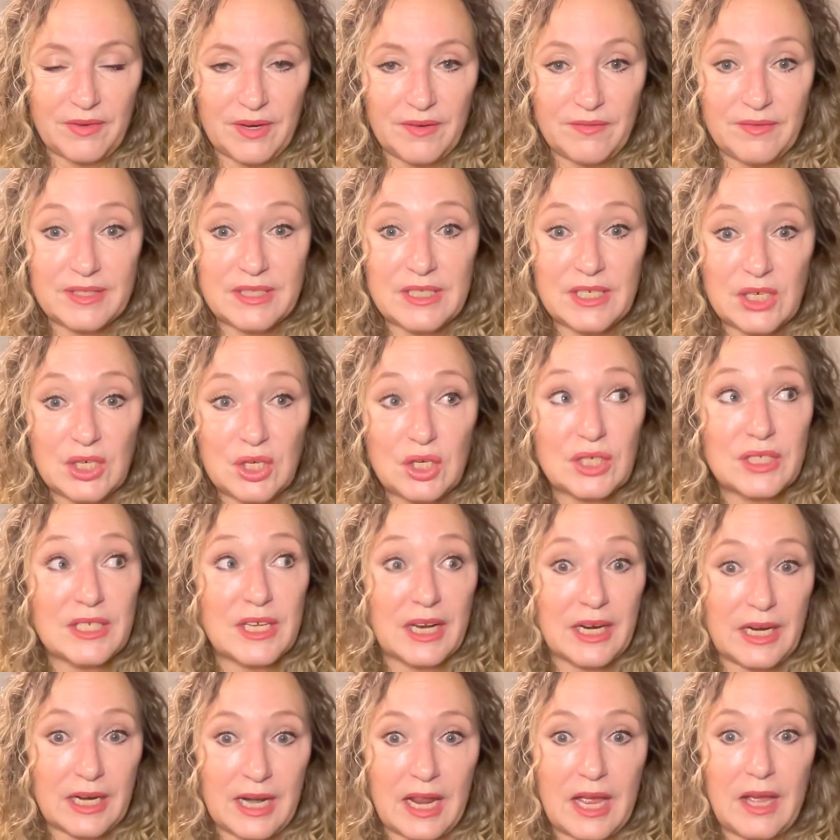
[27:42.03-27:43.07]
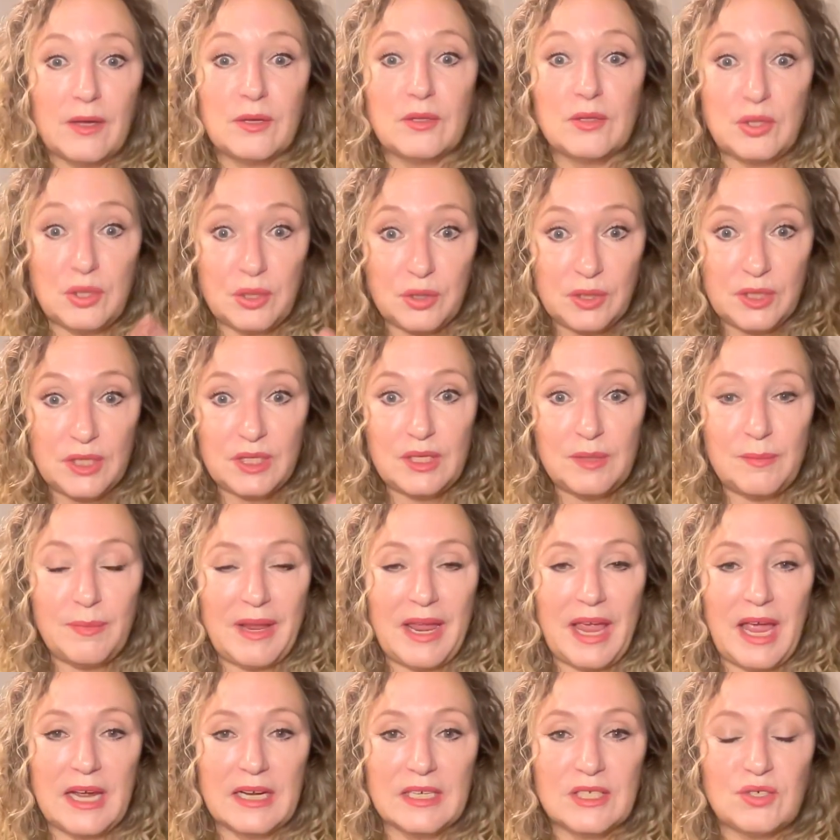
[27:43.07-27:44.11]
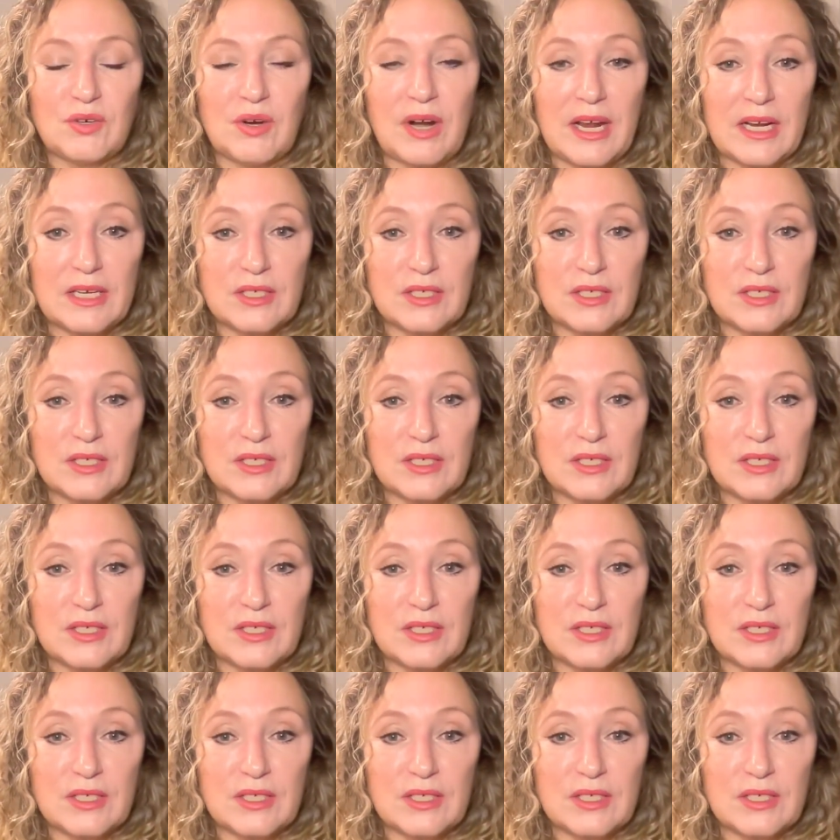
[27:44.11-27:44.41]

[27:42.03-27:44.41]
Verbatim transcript: And if it's in your second house, you need to be extra,